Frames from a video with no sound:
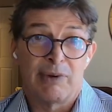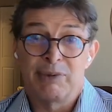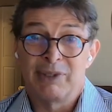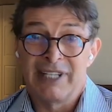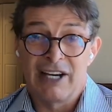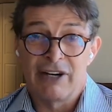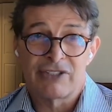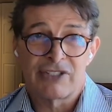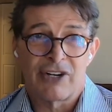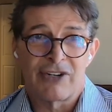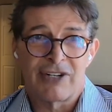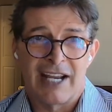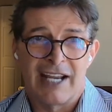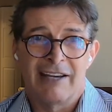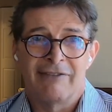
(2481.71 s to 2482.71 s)
now start to
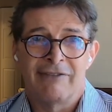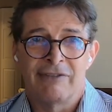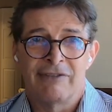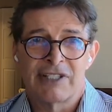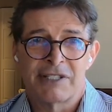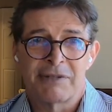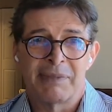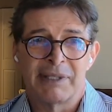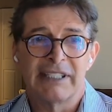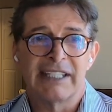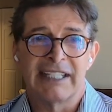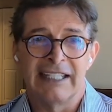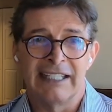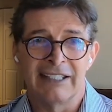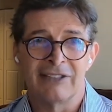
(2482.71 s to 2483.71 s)
have
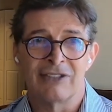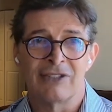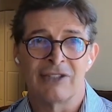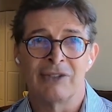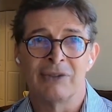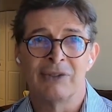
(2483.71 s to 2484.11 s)
visibility into,